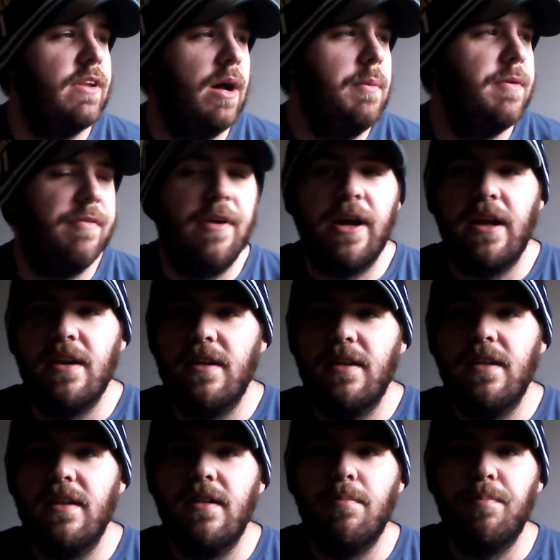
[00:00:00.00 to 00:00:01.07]
and tell them to fucking
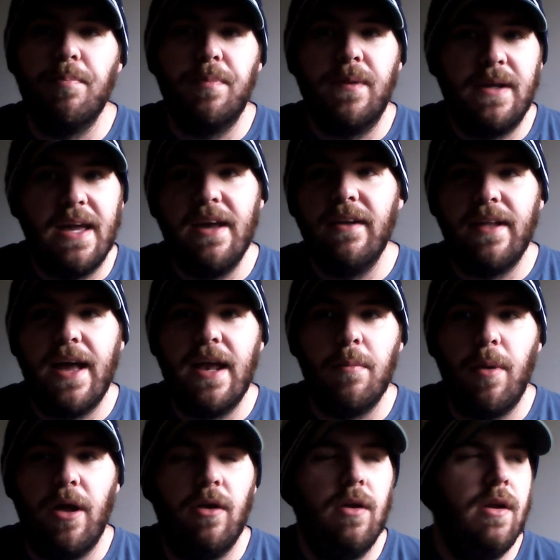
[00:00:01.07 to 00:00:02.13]
kill
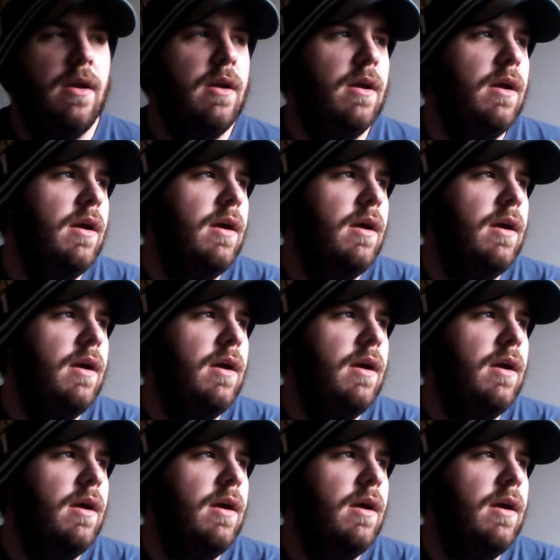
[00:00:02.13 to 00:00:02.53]
Annabelle.